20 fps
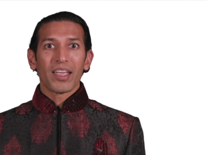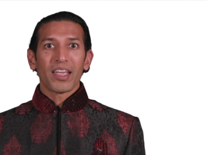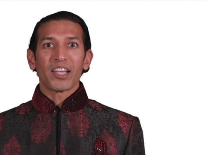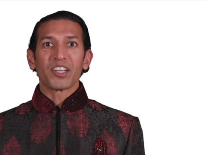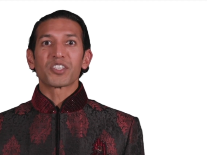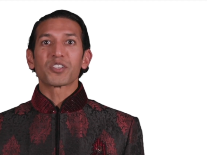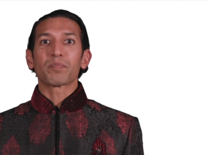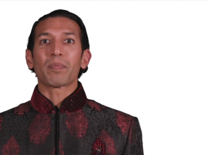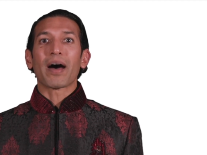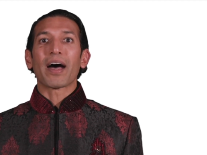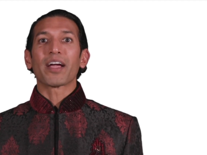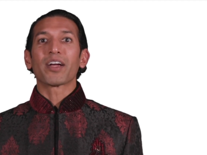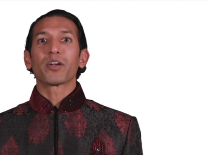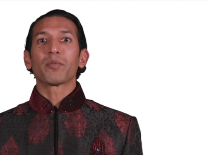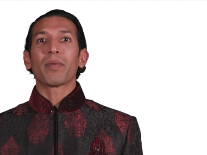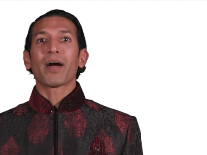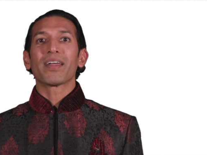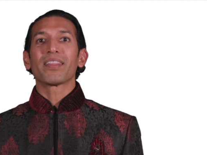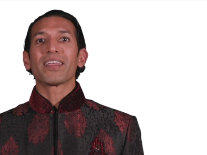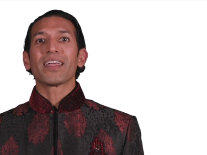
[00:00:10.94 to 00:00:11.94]

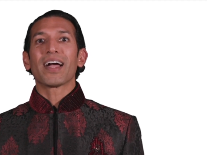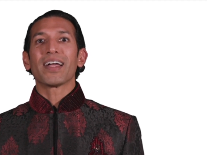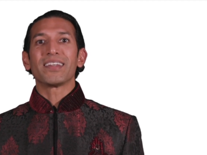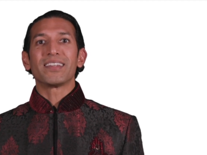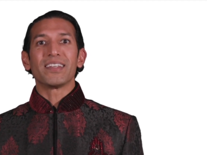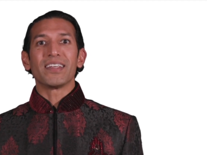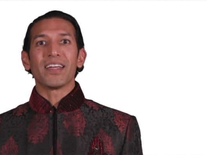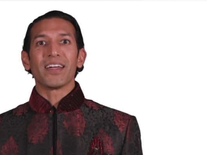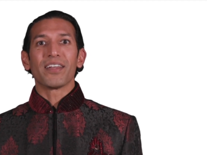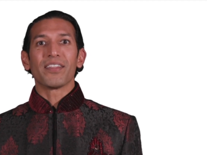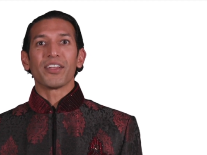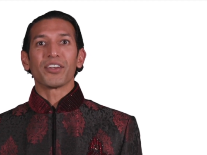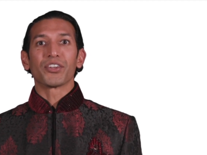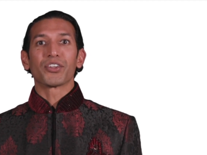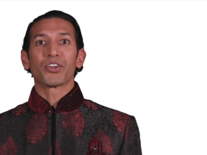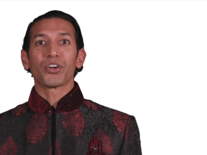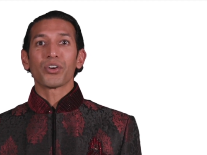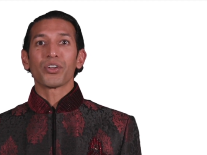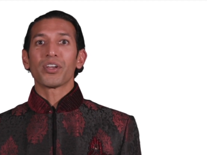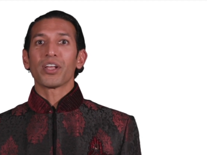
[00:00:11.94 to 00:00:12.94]
Inspired by the idea
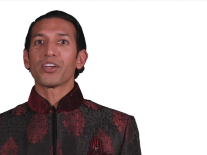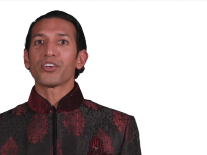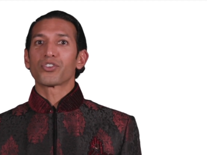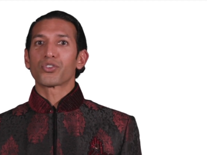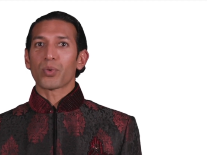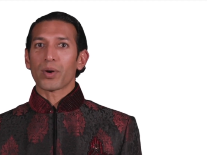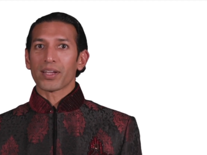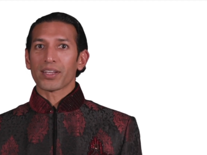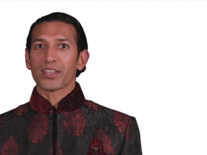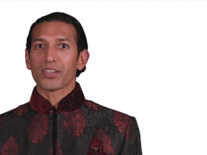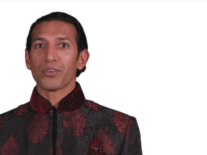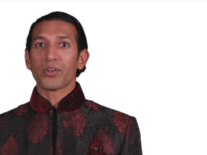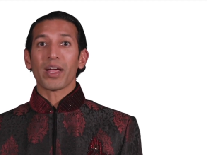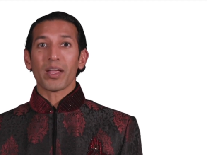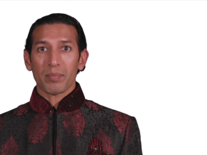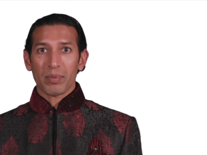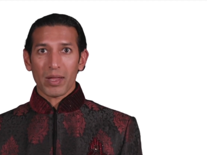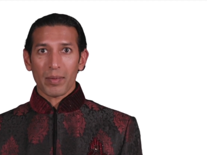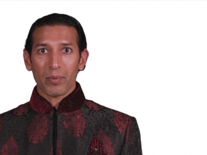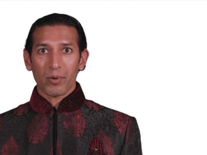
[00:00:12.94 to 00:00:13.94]
that good and drink
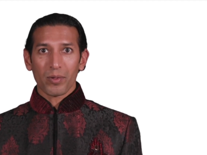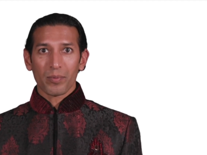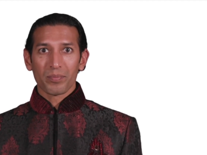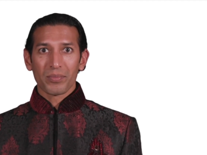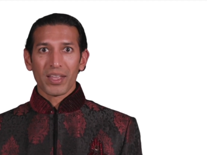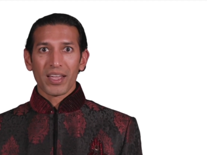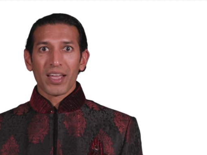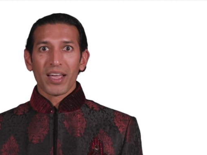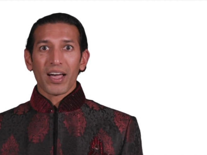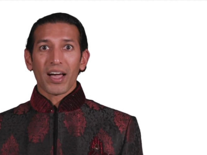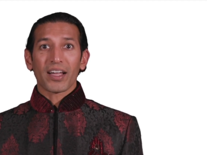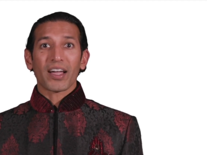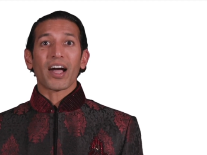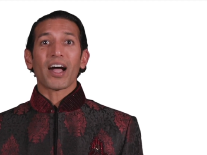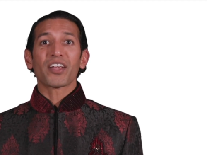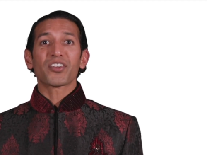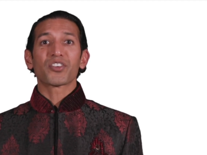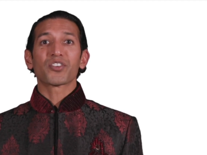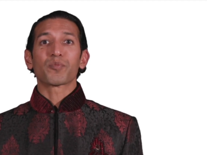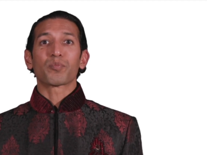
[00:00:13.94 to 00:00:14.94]
unite people,
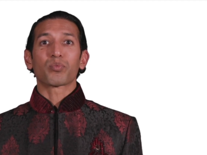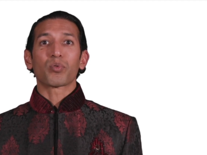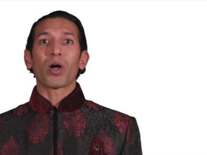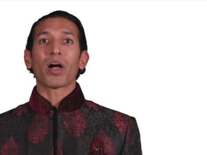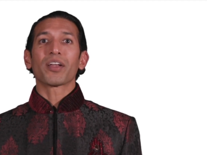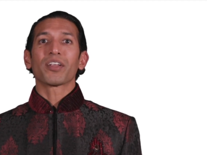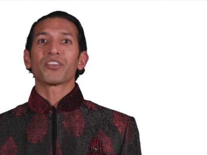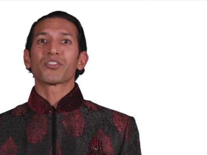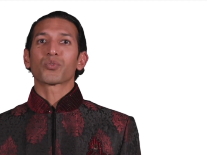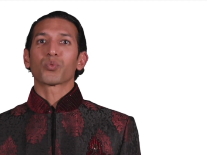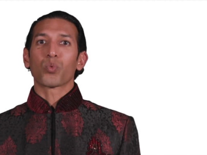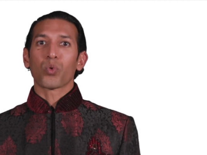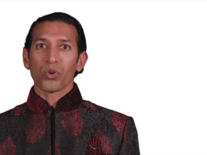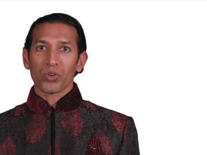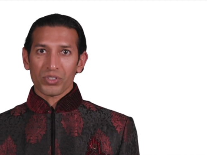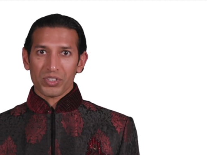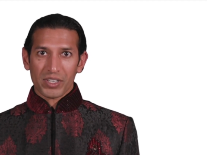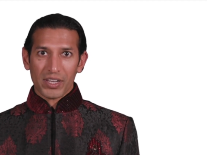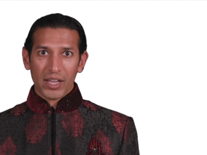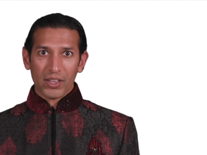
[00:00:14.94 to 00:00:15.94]
Akash has brought his
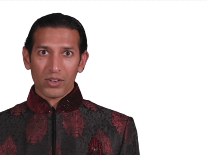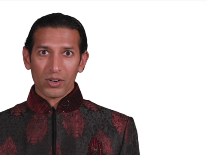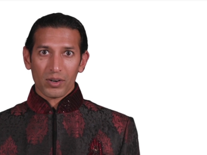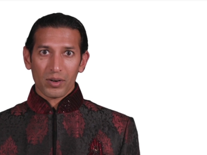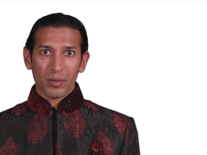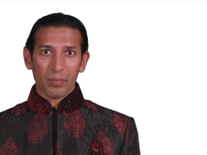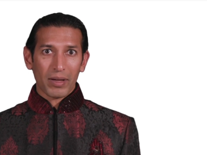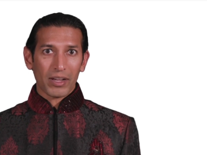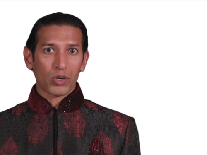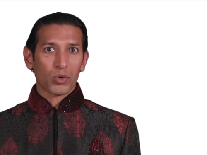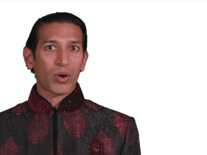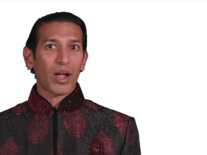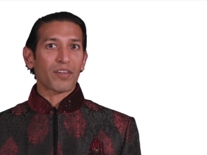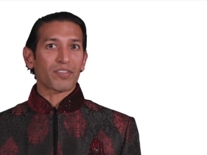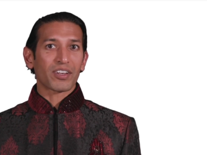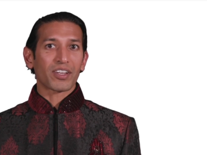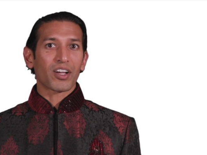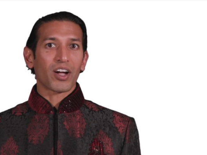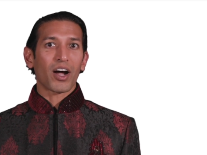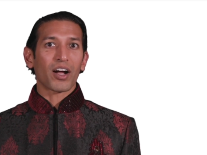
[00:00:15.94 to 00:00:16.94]
world together by
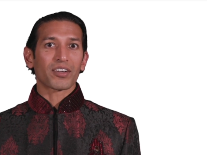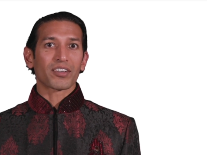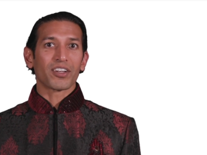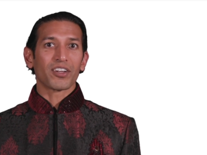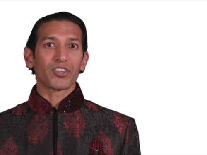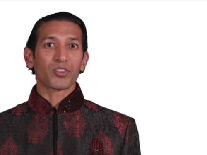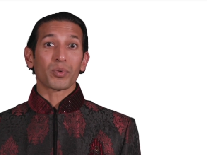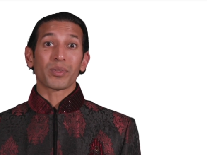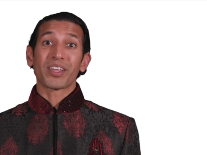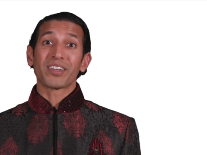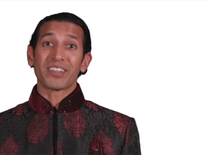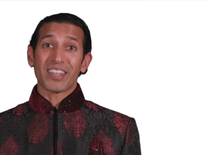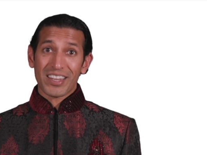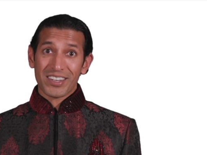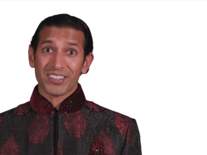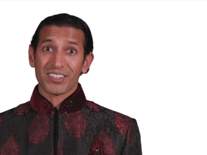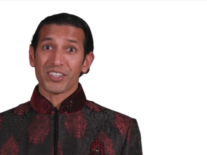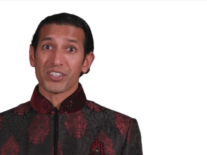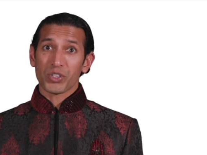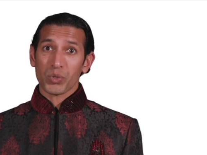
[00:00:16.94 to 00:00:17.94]
crafting cocktails with a
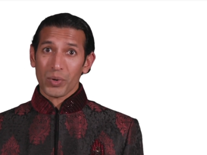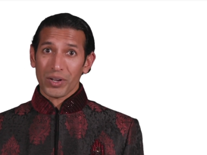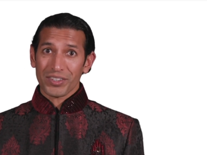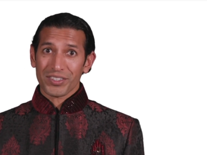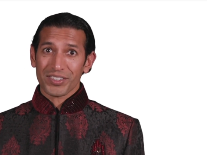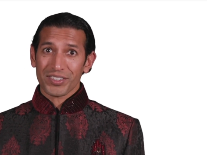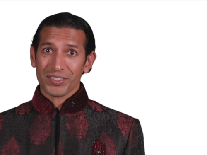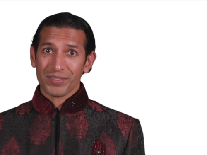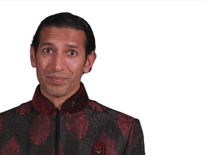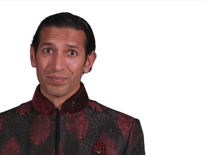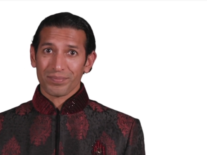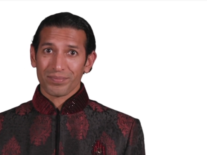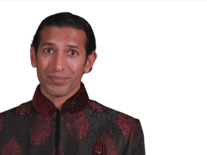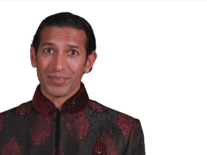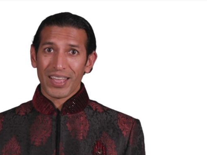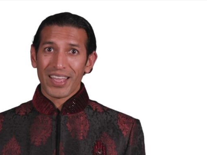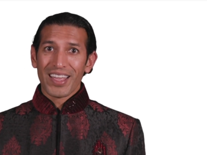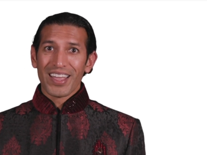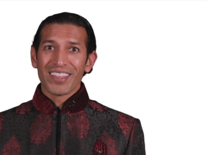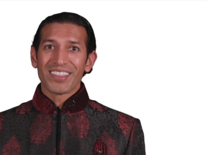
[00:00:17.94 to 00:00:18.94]
desi twist.
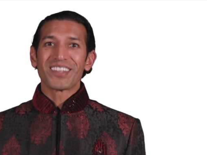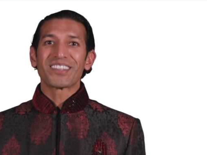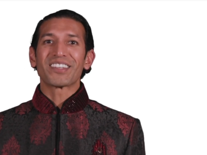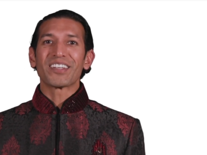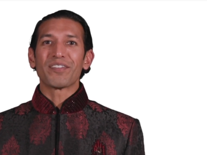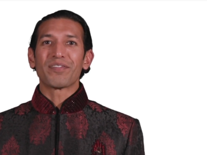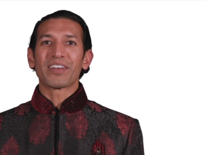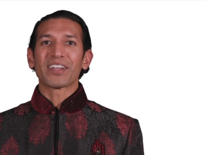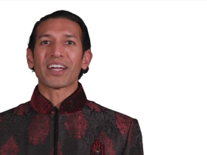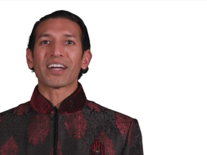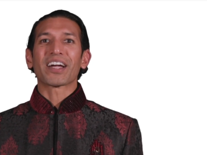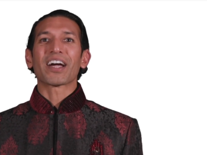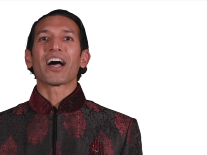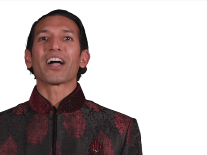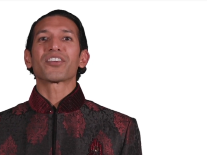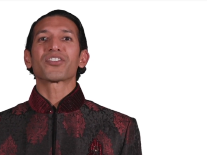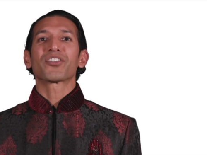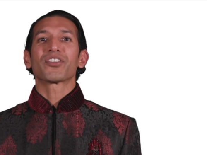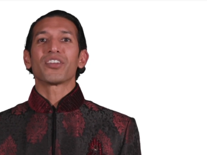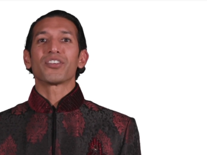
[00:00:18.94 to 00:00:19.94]
This evening,
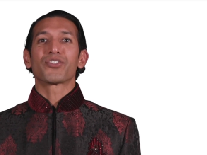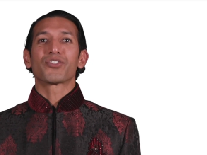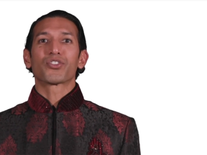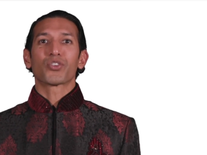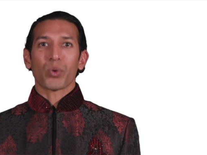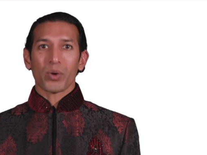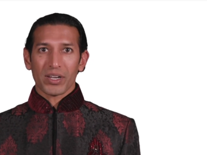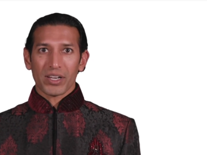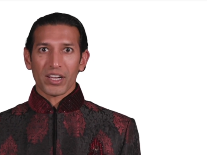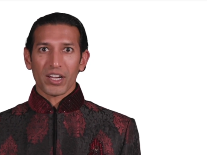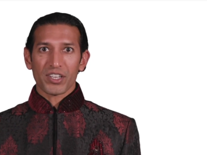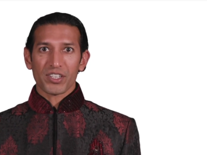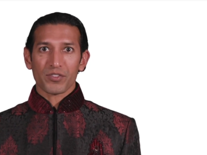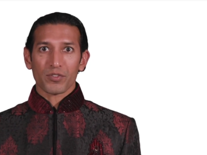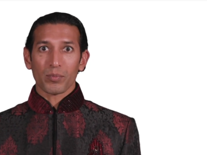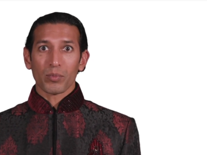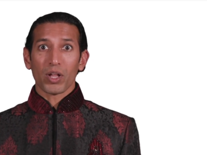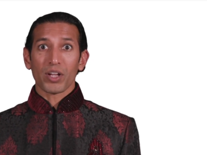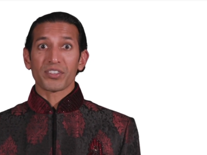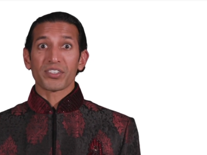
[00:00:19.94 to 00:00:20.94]
Akash is joining us
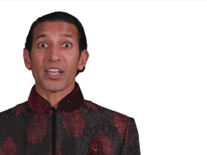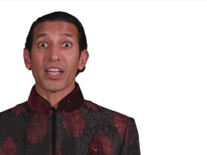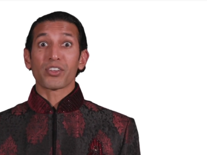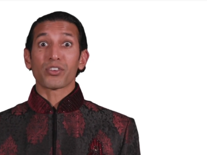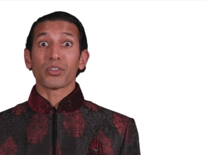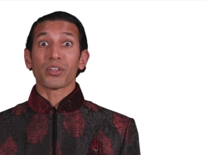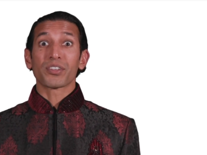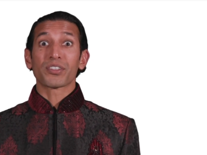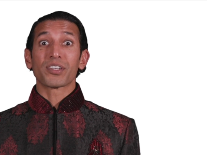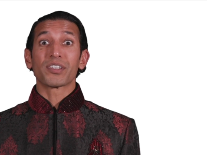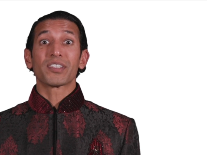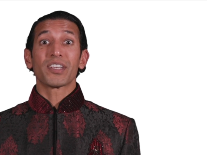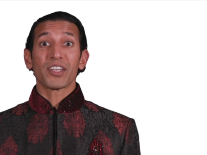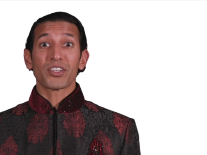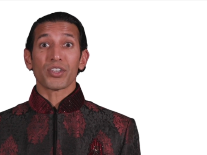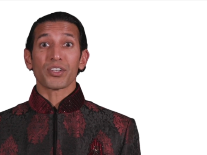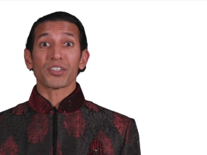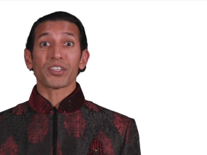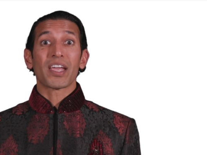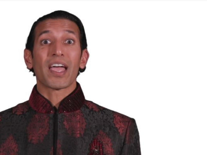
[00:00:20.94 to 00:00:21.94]
from Los Angeles to
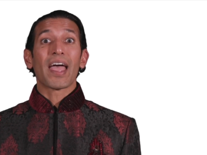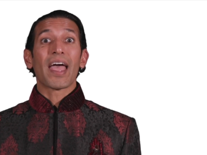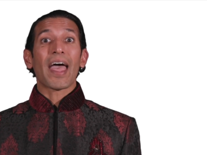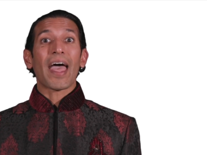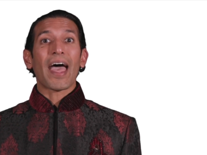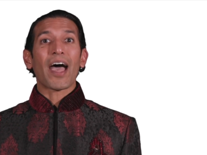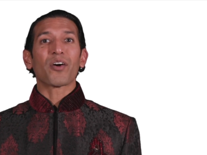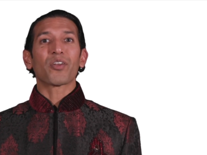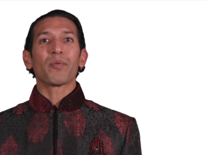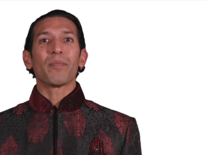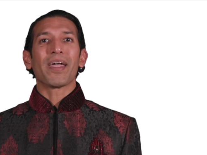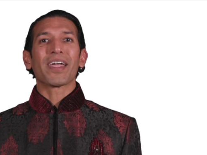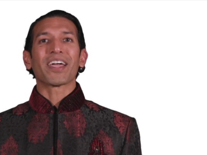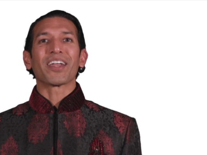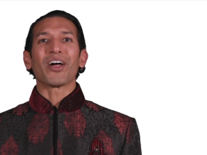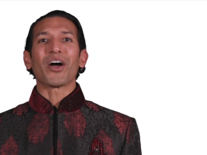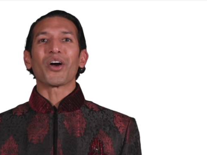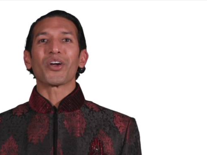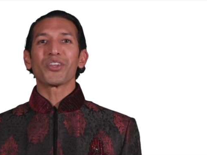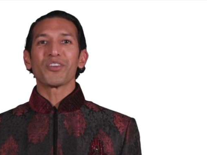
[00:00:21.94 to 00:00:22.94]
teach us how to make
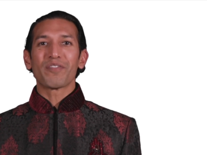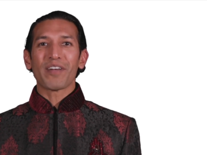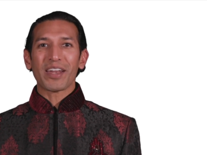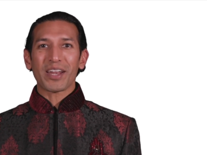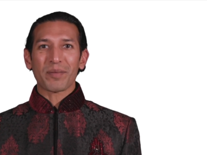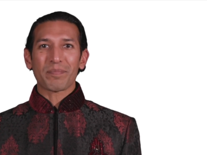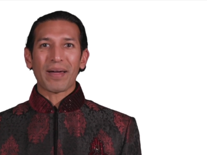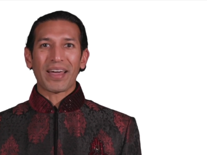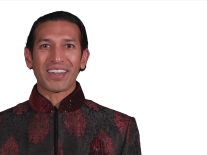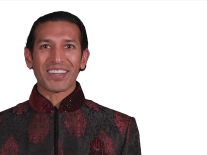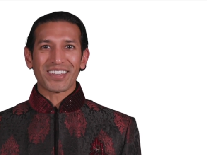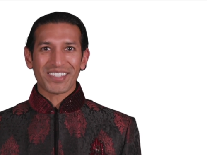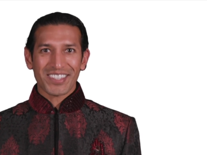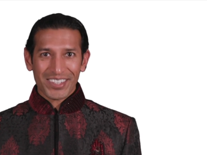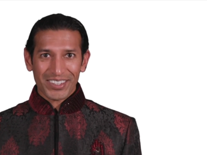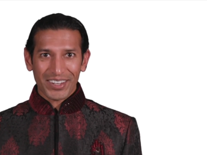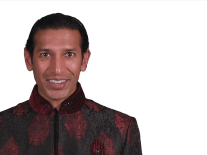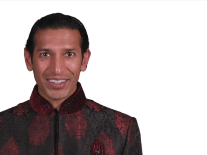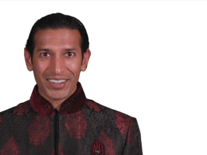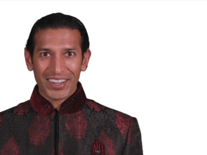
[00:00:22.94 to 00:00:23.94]
an Ayurvedic
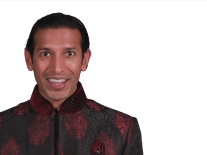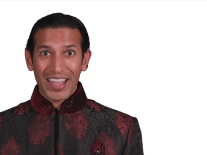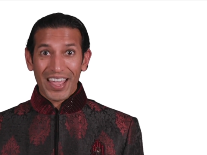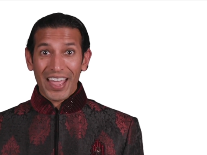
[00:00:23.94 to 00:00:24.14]
penicillin